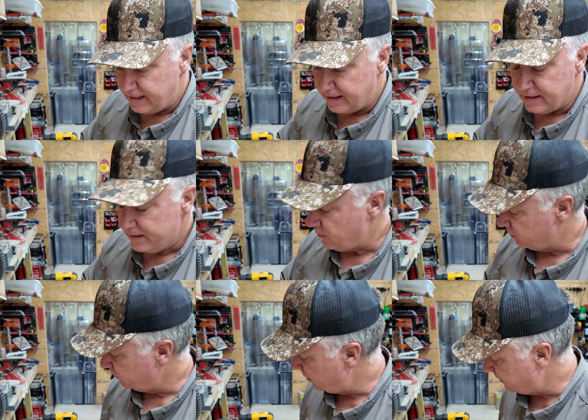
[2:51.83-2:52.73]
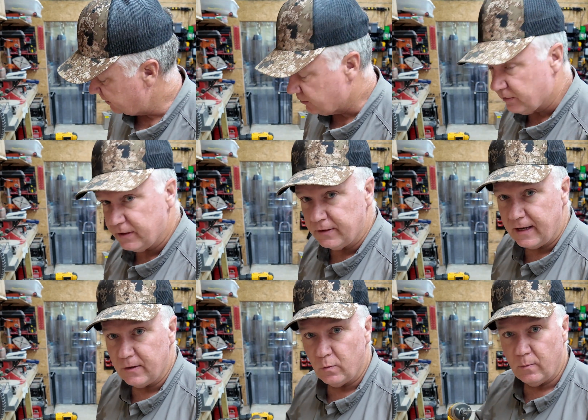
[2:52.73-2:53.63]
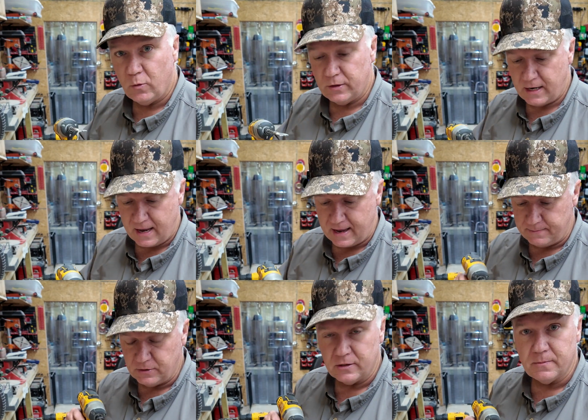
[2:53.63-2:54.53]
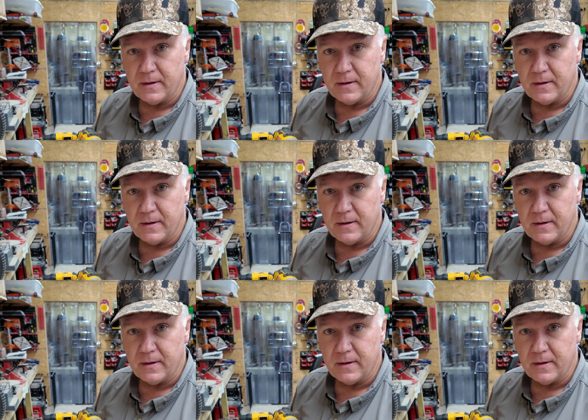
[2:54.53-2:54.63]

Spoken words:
And then I'm going to run this drill down one more time just